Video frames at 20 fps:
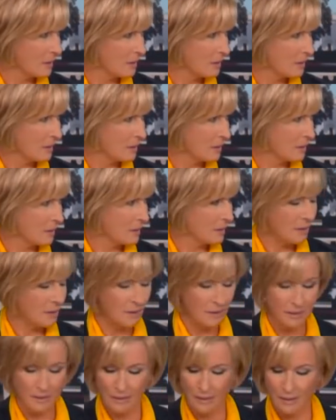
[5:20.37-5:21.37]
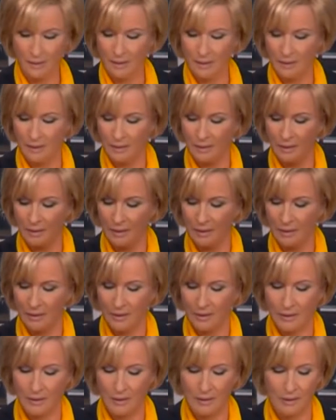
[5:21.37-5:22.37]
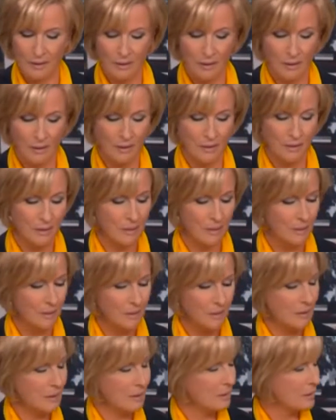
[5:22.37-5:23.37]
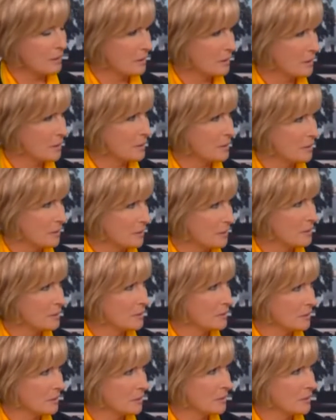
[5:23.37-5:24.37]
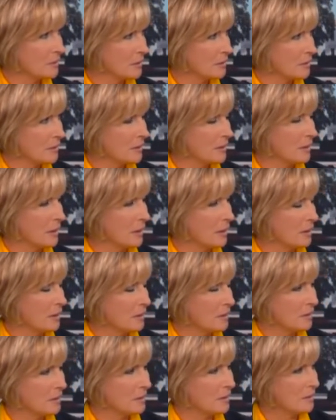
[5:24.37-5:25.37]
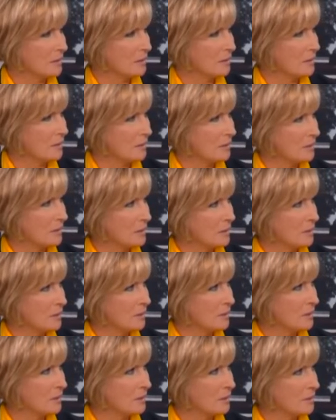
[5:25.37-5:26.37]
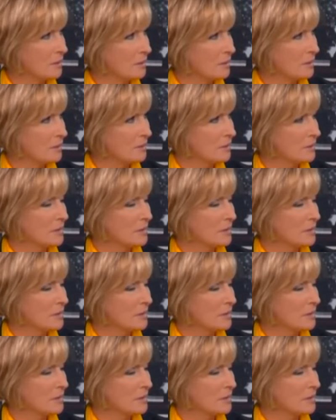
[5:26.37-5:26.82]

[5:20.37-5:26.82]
(not speaking)